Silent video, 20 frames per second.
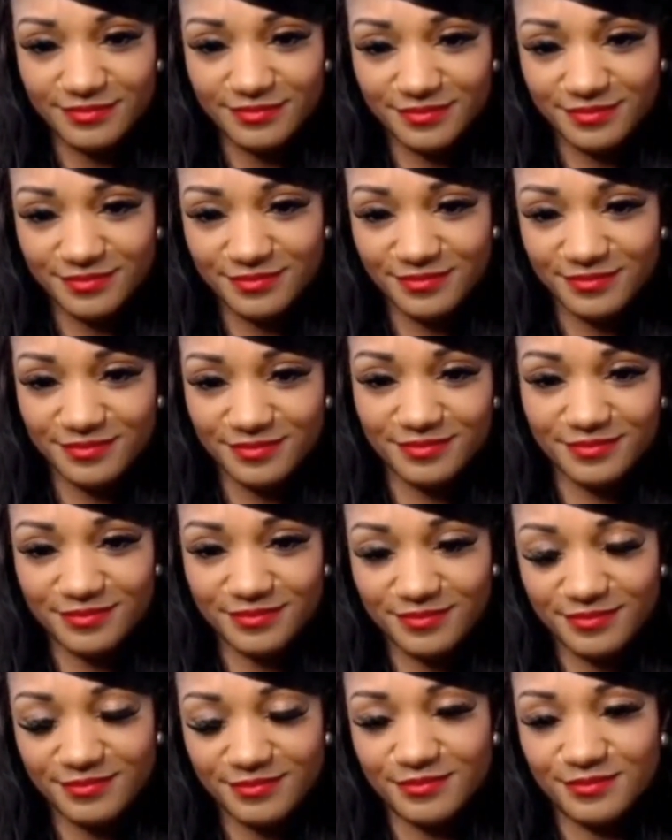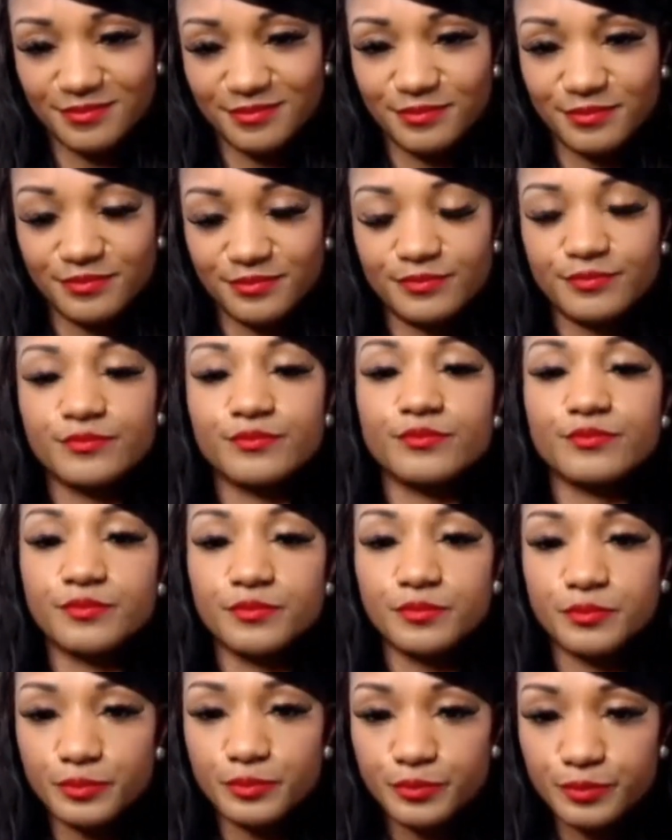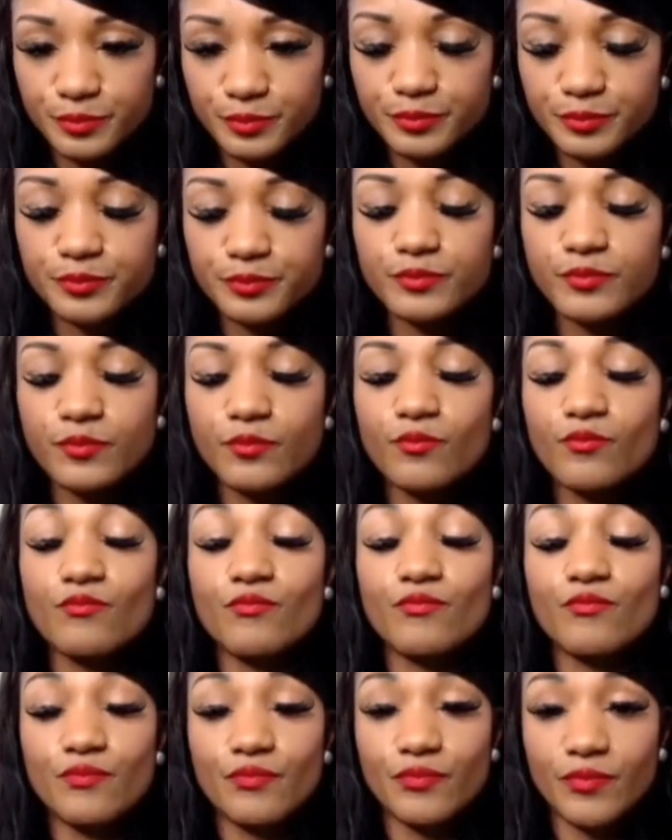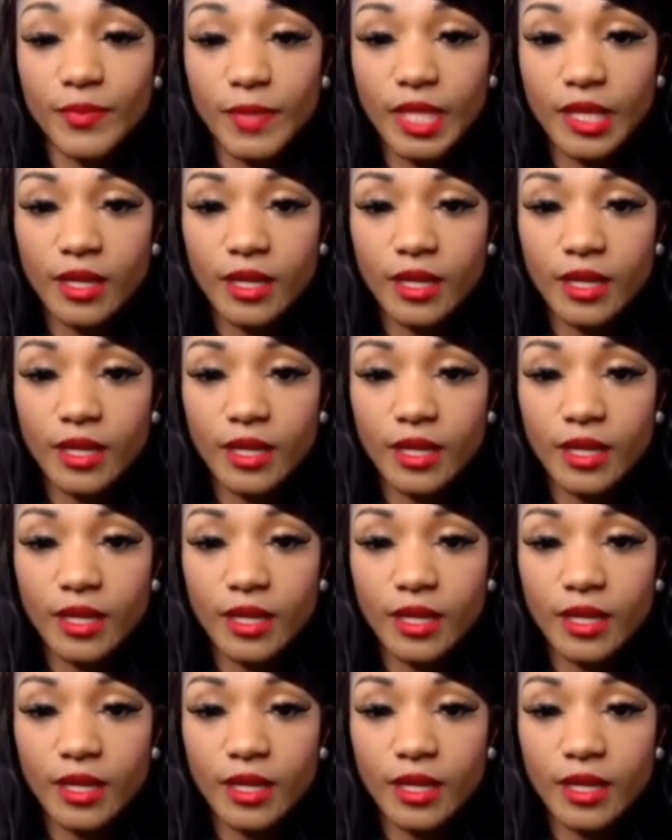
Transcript: (silent)